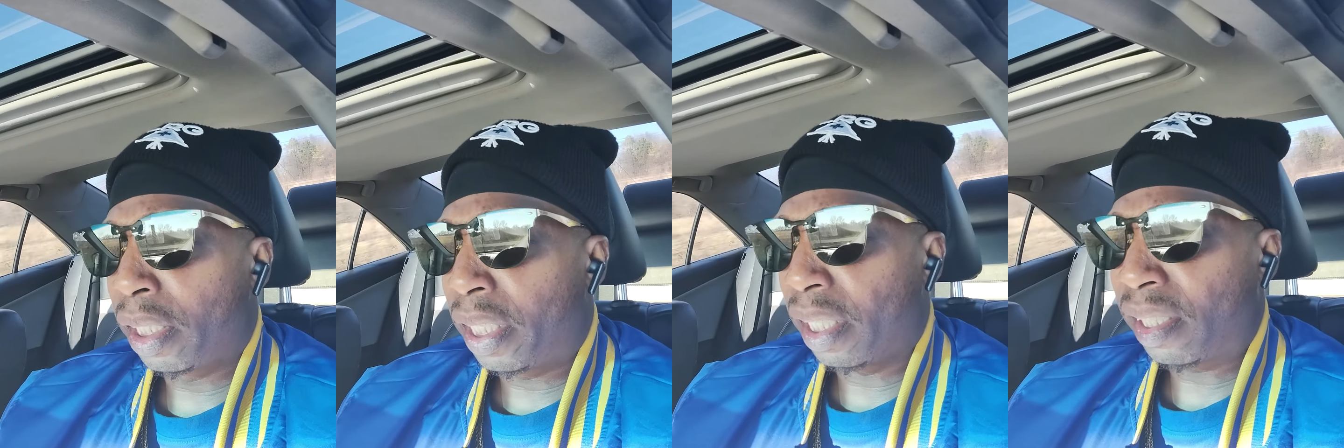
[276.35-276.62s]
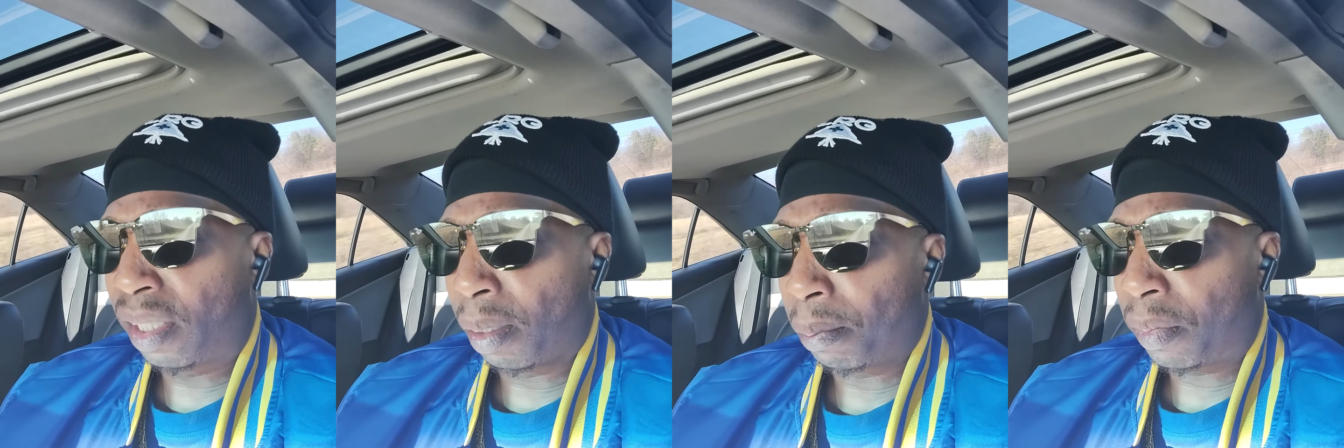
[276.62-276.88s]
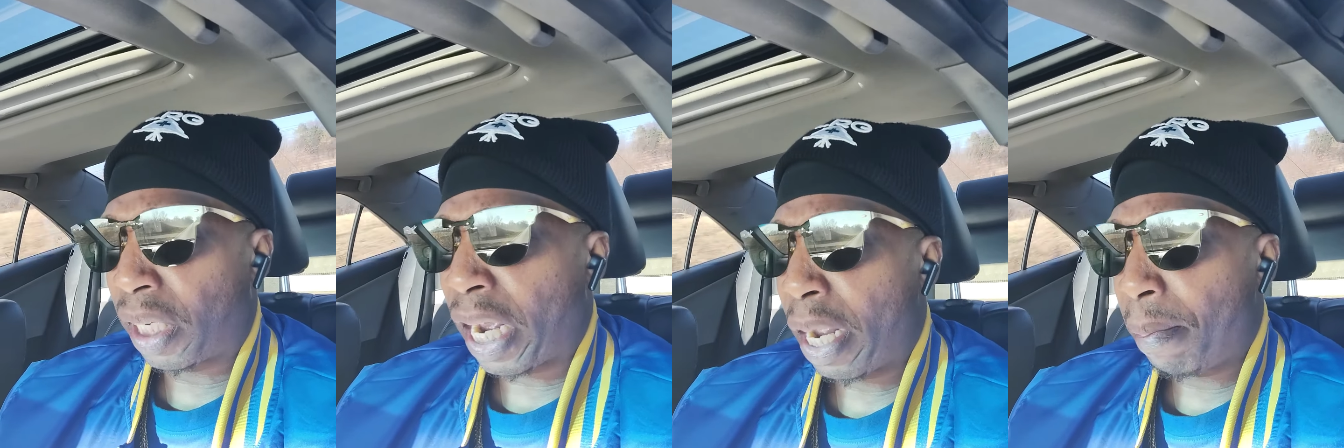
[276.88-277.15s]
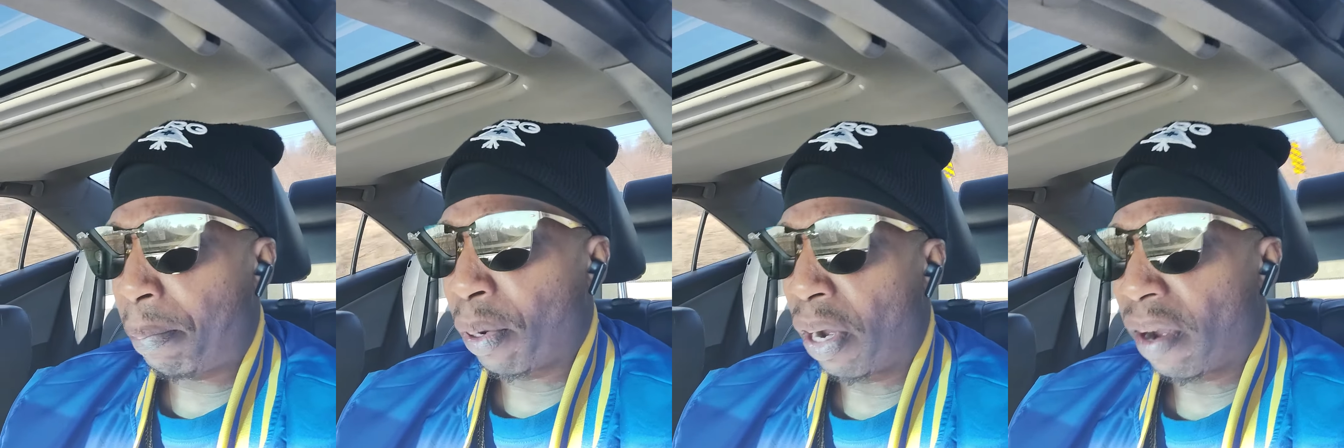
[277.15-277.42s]
to get some
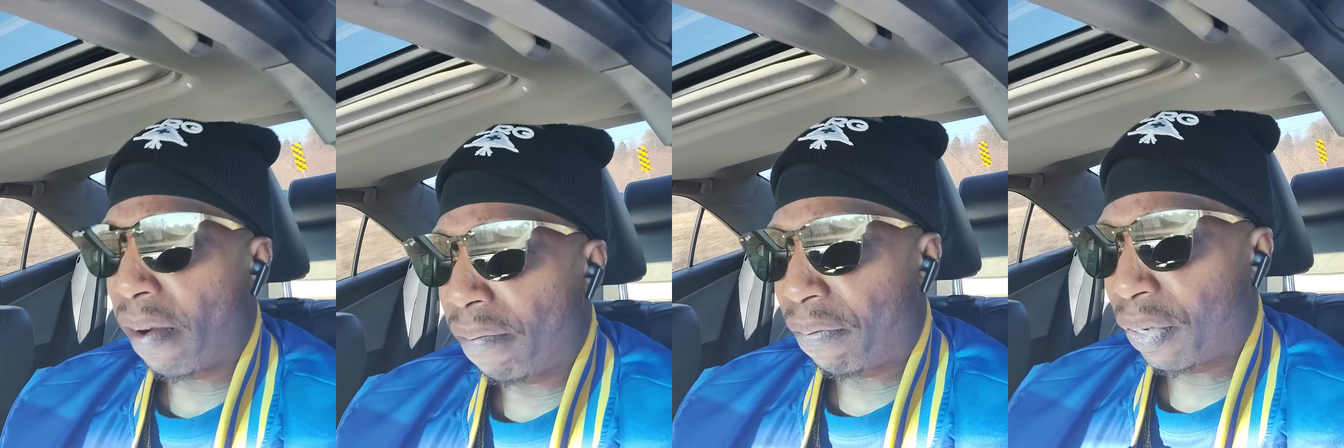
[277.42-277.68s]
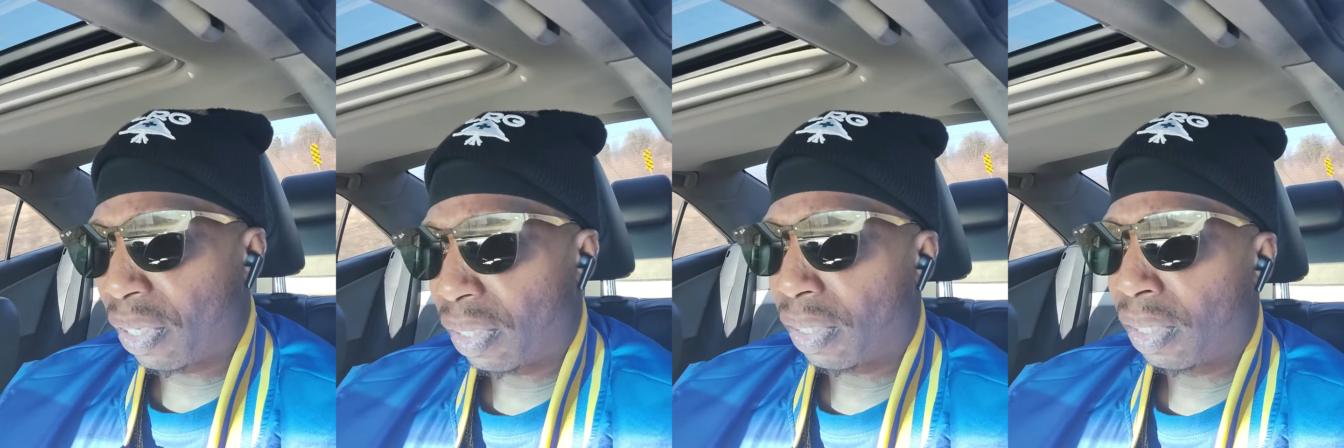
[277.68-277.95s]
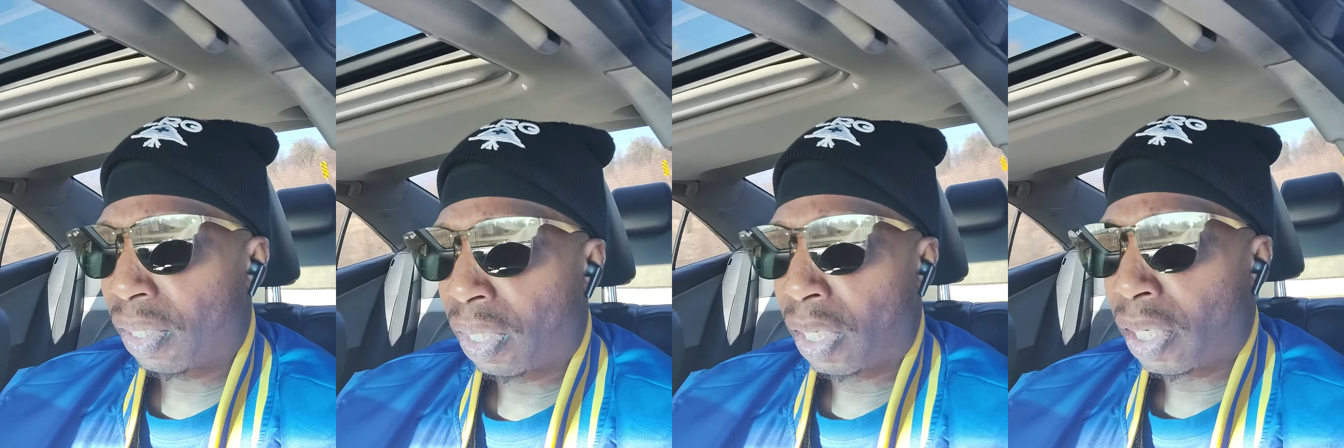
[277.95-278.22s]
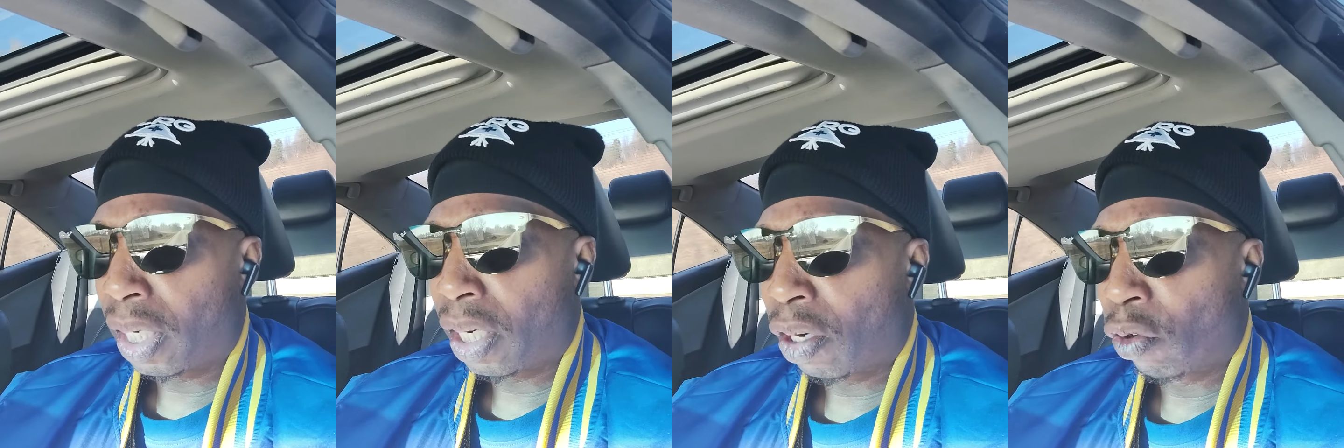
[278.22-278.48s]
type of
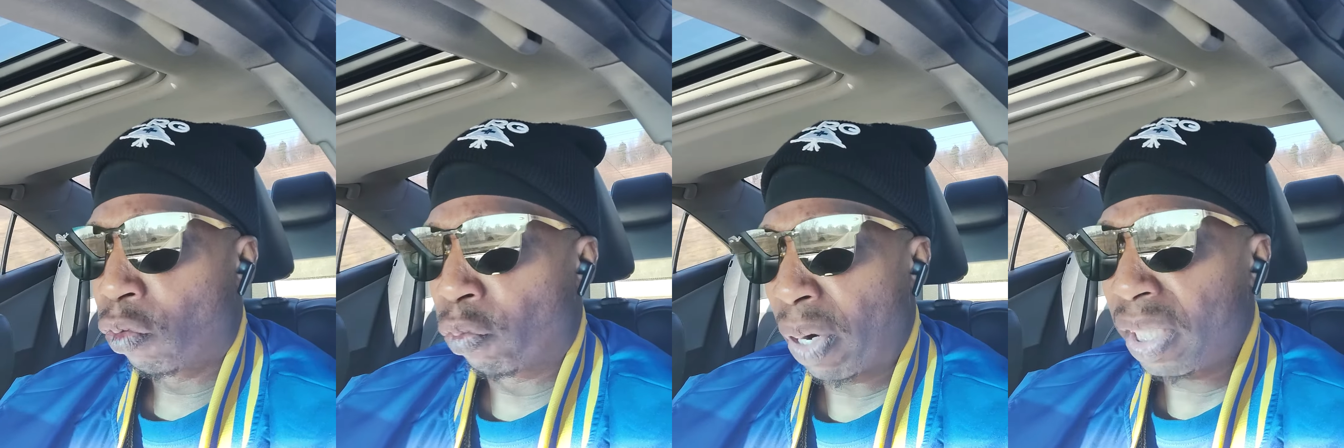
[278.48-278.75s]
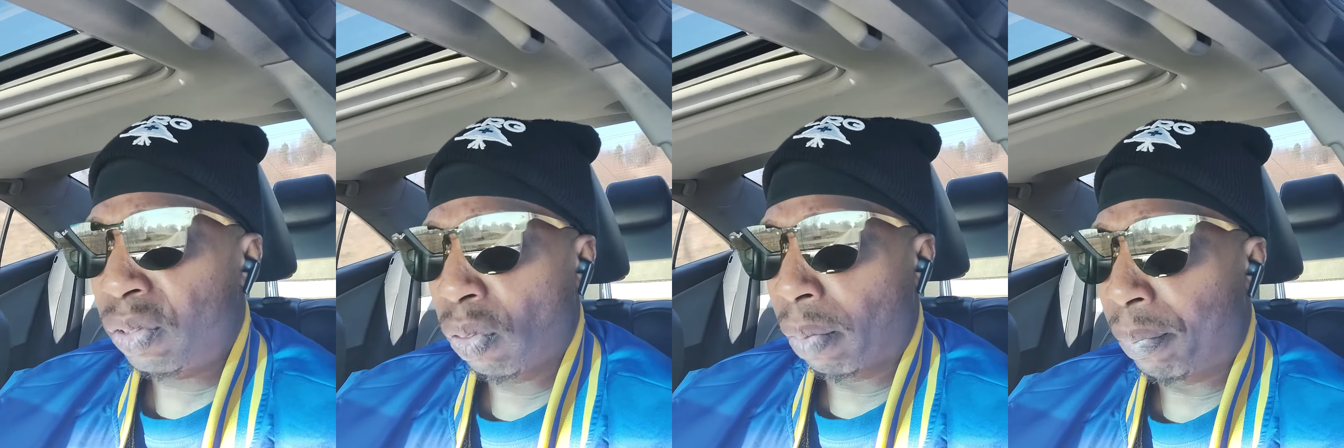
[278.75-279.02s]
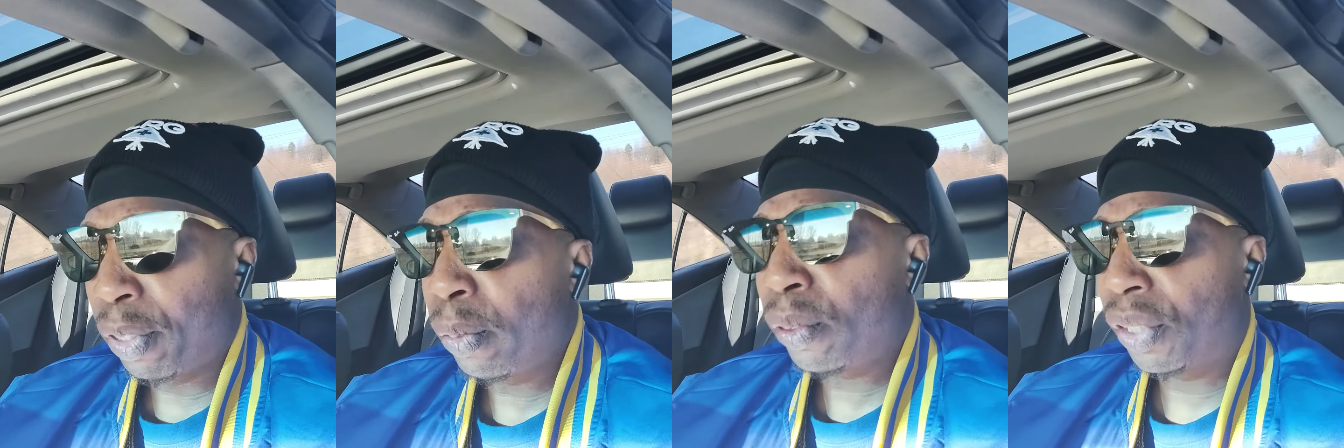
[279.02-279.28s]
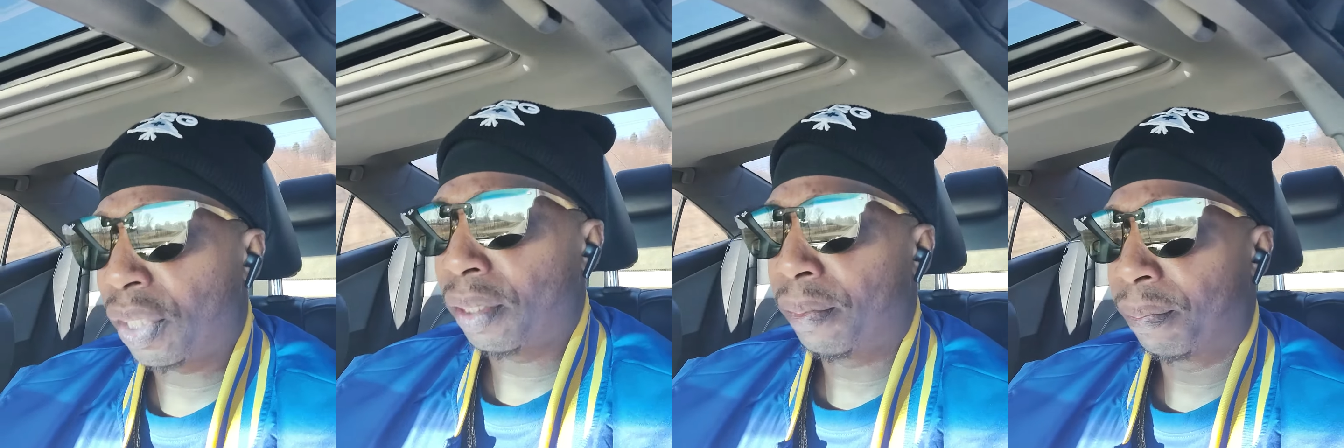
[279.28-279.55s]

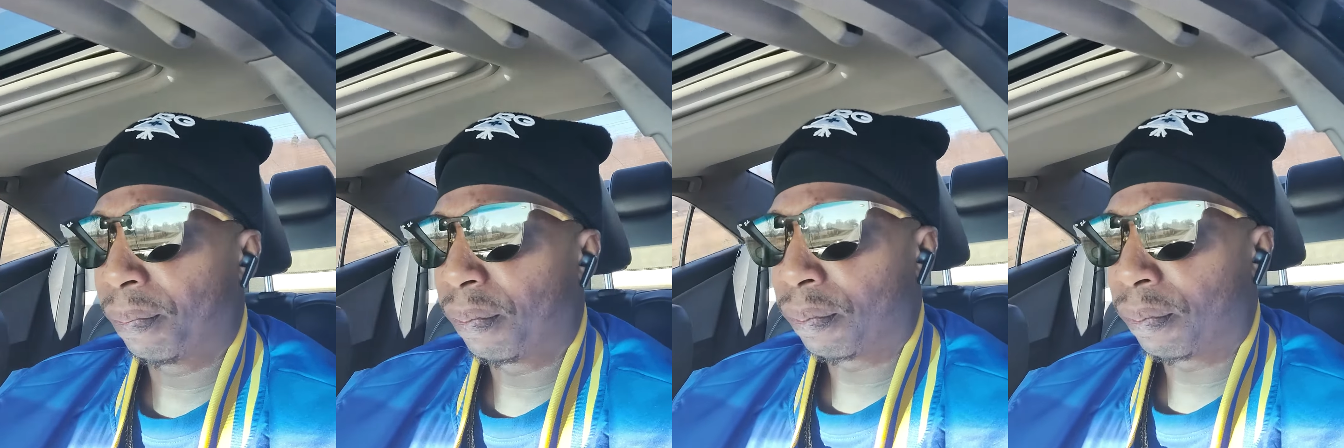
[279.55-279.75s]
retribution,